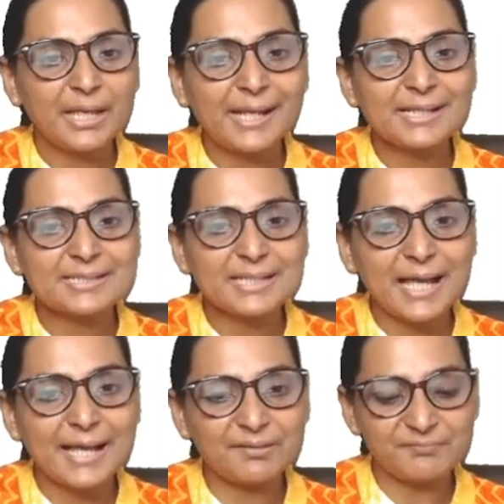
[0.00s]
X
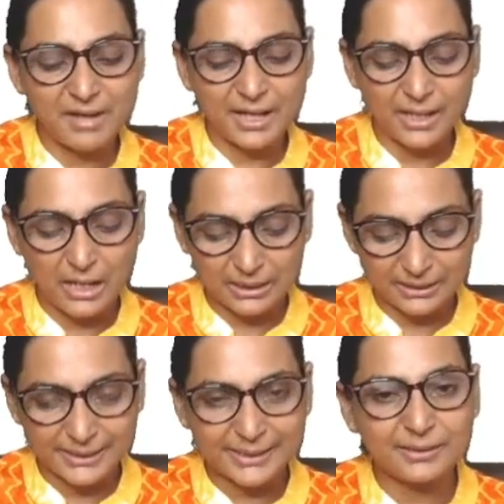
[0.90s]
and Y are
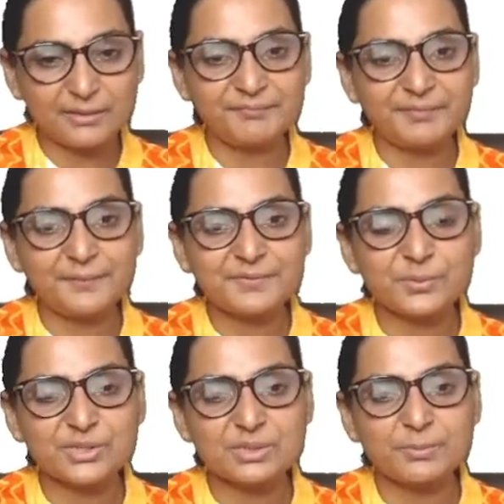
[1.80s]
negative waves,
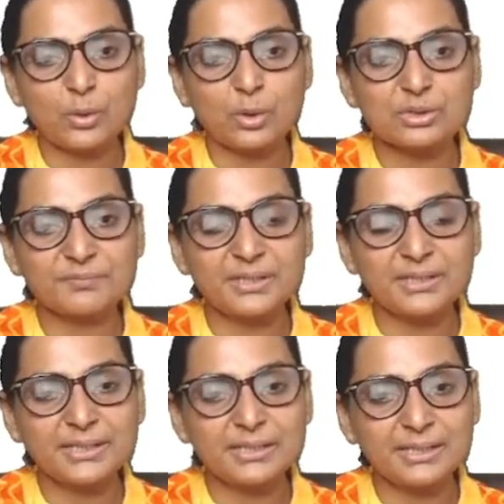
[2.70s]
which is because of the
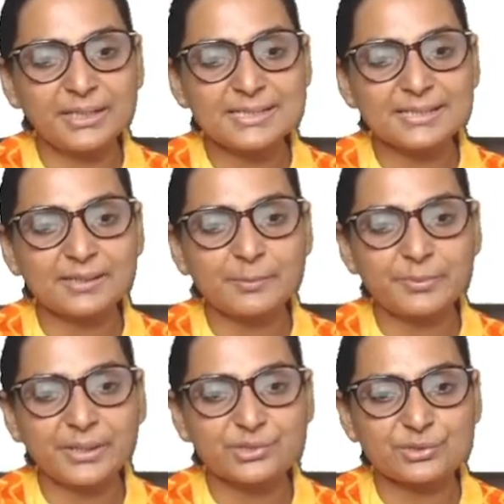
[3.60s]
decrease in the
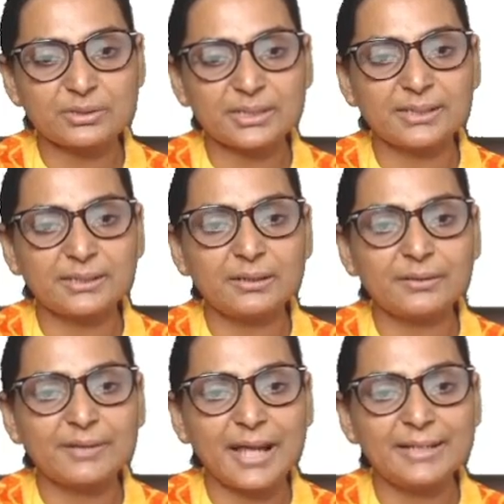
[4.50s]
pressure in
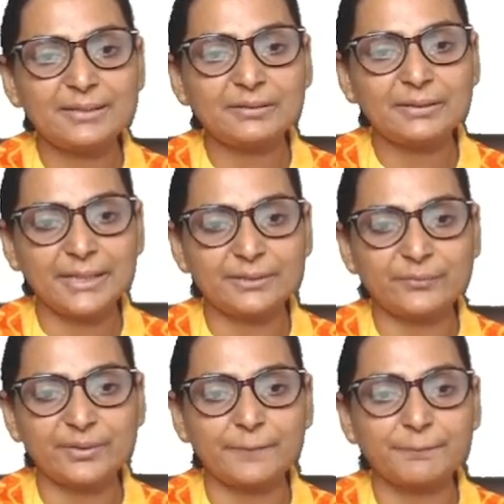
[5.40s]
the right
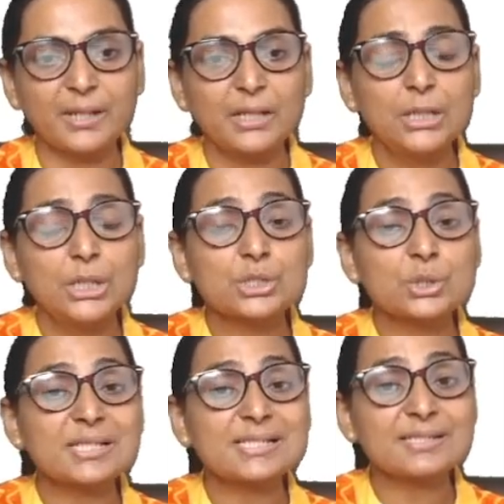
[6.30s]
atrium.
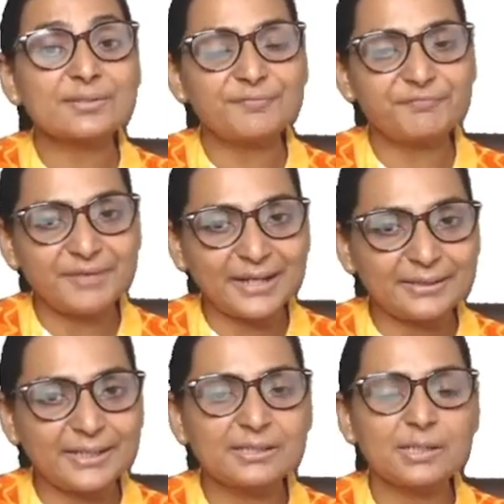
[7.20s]
So this is
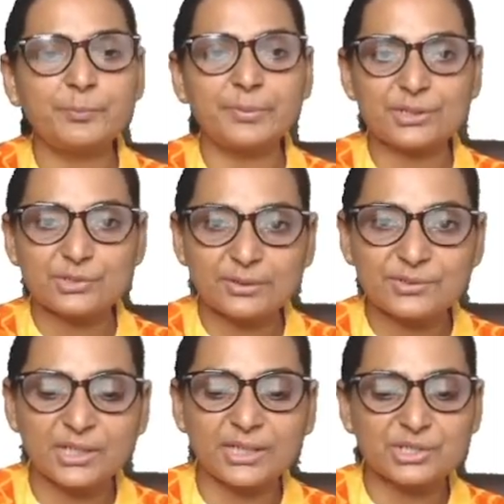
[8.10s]
reflecting the pressure
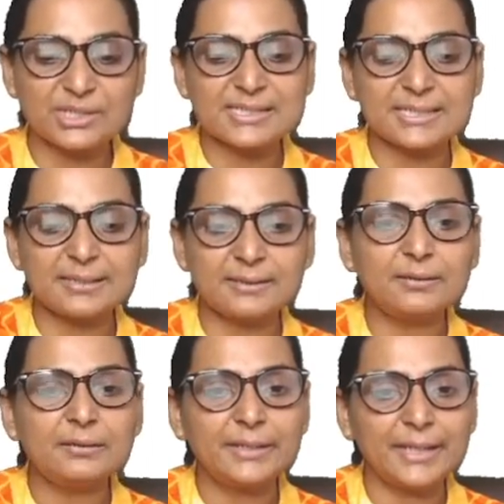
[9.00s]
changes in
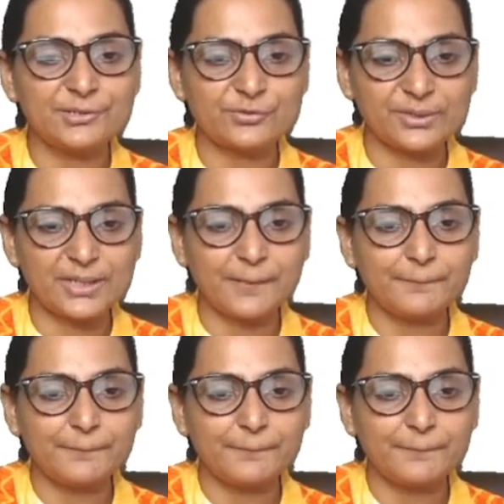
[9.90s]
the atria.